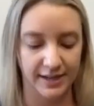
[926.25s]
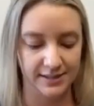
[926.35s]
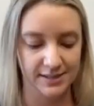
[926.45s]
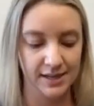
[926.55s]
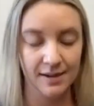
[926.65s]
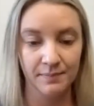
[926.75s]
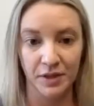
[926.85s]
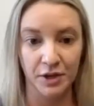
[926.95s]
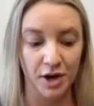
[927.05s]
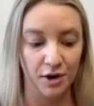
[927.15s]
It's
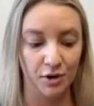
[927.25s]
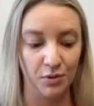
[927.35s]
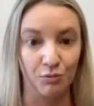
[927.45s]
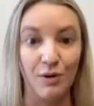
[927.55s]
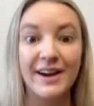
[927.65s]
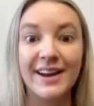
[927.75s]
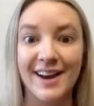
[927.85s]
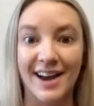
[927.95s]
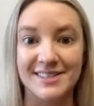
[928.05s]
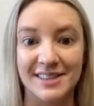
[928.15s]

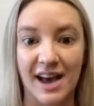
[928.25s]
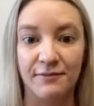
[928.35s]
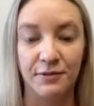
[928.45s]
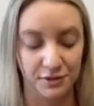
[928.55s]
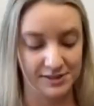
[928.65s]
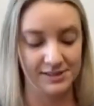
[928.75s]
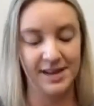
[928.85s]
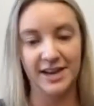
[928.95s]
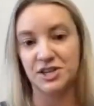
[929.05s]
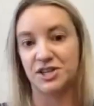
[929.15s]
recognizing that full
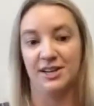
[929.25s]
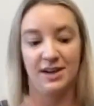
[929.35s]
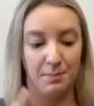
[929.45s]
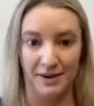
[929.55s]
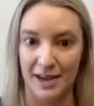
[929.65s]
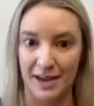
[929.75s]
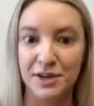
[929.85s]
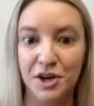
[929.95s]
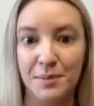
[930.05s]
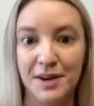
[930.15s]
sensation, being
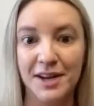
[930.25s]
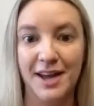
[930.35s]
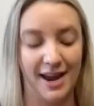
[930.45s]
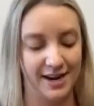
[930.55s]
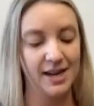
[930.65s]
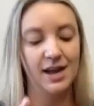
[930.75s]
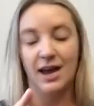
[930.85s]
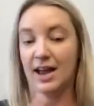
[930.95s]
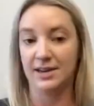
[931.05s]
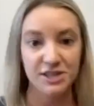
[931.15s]
able to communicate,
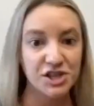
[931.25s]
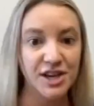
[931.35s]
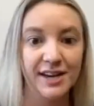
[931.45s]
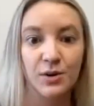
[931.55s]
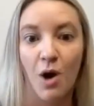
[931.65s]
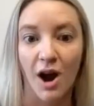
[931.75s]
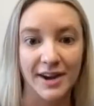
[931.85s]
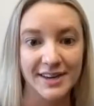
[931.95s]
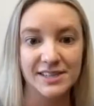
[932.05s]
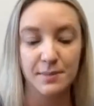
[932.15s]
initiating
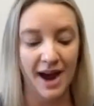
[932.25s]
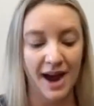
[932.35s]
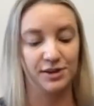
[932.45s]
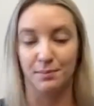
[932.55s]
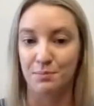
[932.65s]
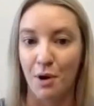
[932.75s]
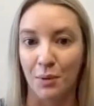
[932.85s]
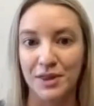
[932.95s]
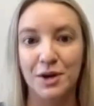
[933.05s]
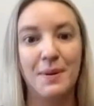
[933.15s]
walking into the bathroom,
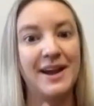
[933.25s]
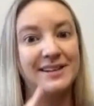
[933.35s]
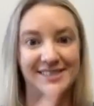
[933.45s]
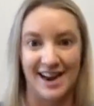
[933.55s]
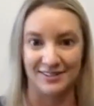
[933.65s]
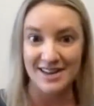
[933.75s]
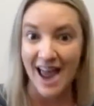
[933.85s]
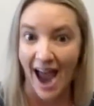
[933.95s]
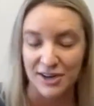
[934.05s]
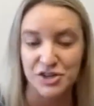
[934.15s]
pulling their pants down,
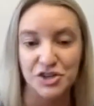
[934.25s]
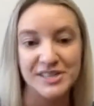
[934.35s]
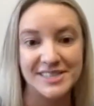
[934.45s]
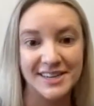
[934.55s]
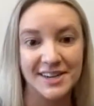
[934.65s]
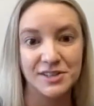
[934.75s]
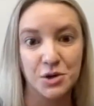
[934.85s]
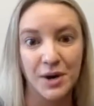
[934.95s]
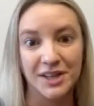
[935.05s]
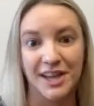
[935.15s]
actually sitting on the
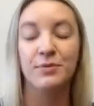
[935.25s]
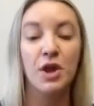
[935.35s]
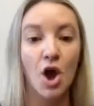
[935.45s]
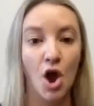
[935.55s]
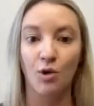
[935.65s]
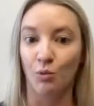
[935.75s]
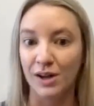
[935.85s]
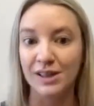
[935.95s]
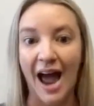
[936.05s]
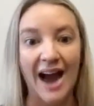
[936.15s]
toilet,
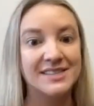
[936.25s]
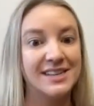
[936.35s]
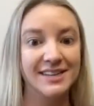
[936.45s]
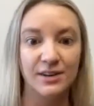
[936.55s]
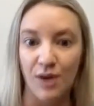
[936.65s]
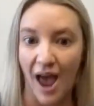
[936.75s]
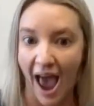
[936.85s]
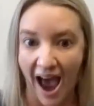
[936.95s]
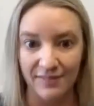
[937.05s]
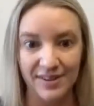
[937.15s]
relaxing and
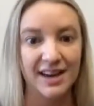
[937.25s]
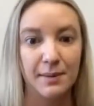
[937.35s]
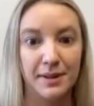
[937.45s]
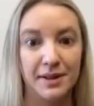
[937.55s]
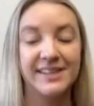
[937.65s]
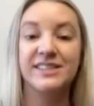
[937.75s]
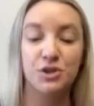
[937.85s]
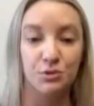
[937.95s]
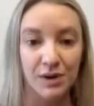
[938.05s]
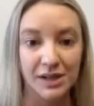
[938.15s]
having that ability
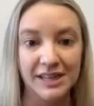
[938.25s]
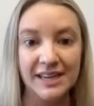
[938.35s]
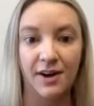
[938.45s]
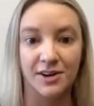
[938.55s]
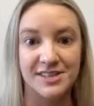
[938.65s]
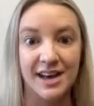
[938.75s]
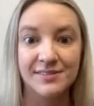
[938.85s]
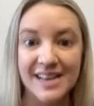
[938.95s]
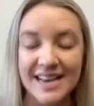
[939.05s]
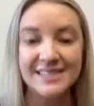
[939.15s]
to relieve
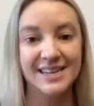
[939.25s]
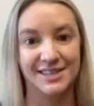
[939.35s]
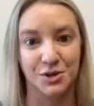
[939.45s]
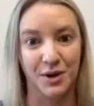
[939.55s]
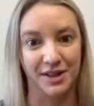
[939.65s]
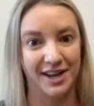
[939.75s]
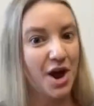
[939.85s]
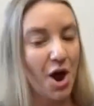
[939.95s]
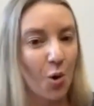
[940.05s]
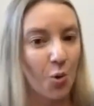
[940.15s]
ourselves into the
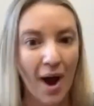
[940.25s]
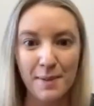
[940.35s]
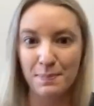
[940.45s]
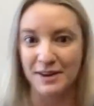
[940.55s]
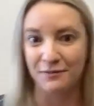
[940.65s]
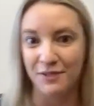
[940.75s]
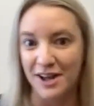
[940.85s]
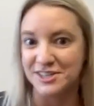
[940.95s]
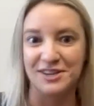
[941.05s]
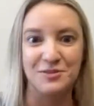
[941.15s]
toilet, wiping,
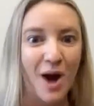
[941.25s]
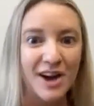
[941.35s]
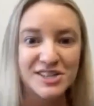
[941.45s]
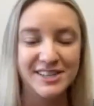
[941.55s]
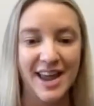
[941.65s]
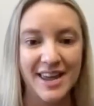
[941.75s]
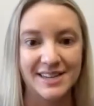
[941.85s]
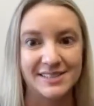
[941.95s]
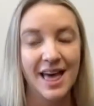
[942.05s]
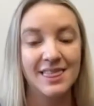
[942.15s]
flushing, washing
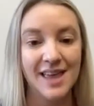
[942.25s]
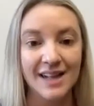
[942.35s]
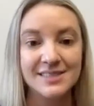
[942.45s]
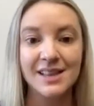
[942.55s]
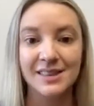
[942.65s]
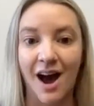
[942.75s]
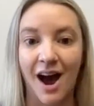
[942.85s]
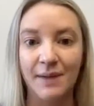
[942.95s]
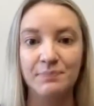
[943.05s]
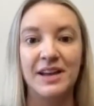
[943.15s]
hands. That's a
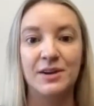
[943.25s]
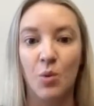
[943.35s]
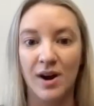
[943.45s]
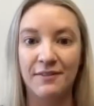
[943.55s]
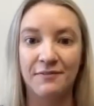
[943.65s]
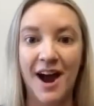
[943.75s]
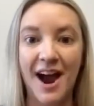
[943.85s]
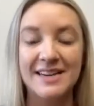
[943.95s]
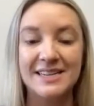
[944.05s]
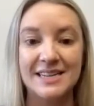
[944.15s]
lot. And what I
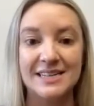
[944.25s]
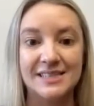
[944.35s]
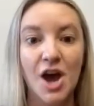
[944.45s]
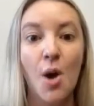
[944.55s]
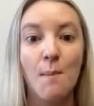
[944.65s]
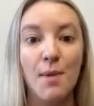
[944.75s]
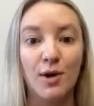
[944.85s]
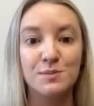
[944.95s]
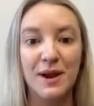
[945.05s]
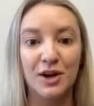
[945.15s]
find is
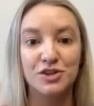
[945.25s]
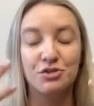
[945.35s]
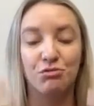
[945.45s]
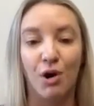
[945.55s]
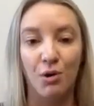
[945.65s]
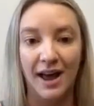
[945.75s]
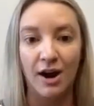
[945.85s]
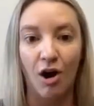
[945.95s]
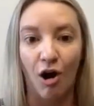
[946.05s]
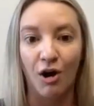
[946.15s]
most parents throw
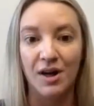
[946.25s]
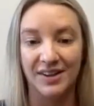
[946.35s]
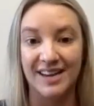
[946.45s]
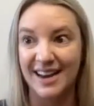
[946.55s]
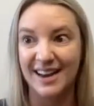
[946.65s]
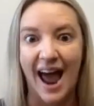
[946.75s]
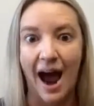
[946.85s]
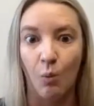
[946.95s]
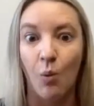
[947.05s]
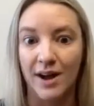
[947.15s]
that all at the kid
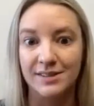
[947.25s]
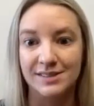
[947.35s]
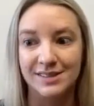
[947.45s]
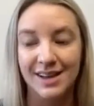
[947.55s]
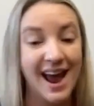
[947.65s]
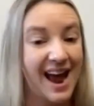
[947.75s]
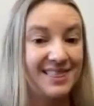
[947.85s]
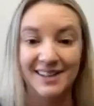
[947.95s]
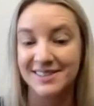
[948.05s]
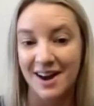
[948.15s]
at once.
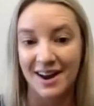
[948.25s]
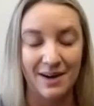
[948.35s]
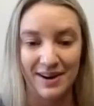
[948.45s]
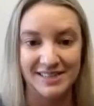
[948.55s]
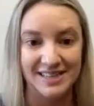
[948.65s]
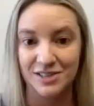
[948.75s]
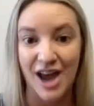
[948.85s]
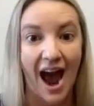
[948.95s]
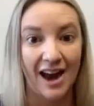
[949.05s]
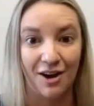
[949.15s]
And that's not how I
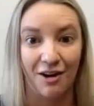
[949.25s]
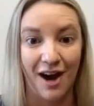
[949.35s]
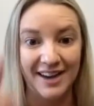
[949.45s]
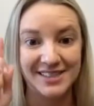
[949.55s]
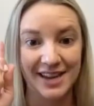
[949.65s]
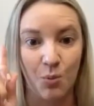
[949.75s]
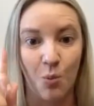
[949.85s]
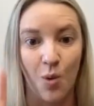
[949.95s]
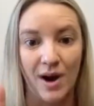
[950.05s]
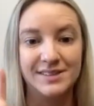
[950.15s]
teach at all. I take
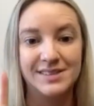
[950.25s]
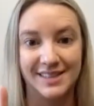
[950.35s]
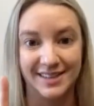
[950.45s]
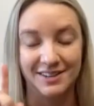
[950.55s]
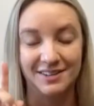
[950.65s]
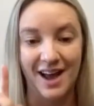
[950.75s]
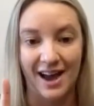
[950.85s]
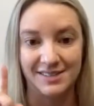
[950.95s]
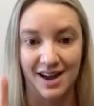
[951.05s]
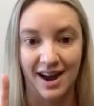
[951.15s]
one skill
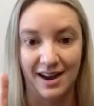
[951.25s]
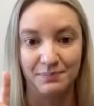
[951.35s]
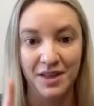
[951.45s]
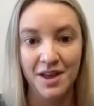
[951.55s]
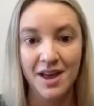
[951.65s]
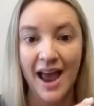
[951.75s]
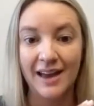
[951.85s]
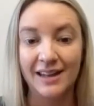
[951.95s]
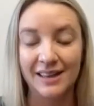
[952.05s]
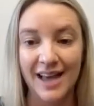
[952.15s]
at a time
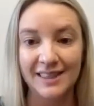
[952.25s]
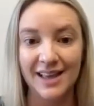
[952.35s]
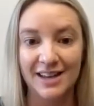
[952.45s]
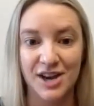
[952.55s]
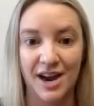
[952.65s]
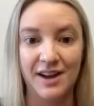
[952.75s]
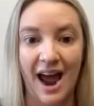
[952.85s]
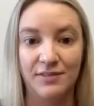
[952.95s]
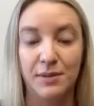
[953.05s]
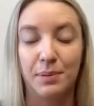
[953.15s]
and let that child
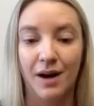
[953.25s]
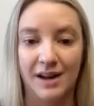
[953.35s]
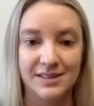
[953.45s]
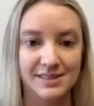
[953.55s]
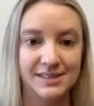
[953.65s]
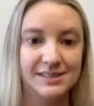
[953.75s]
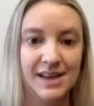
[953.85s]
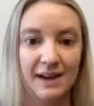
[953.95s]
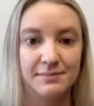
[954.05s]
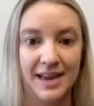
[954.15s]
have the processing
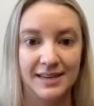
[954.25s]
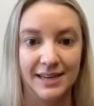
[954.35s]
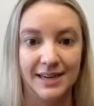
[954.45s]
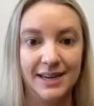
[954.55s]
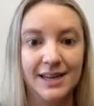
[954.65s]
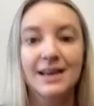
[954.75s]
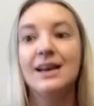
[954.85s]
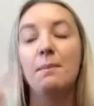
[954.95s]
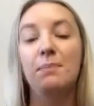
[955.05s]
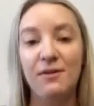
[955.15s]
time they need
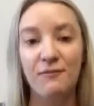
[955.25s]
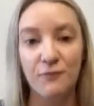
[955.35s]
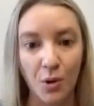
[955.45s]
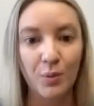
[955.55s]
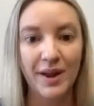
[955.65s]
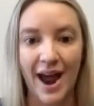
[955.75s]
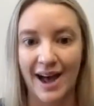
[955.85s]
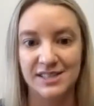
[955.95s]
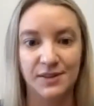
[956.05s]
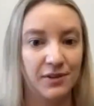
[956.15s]
before we
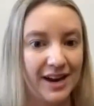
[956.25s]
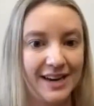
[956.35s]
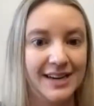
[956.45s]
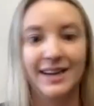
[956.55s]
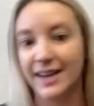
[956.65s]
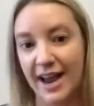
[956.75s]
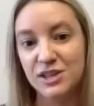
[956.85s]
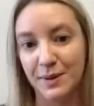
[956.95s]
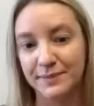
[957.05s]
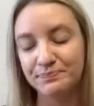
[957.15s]
ask for any
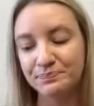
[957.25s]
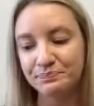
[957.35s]
engagement.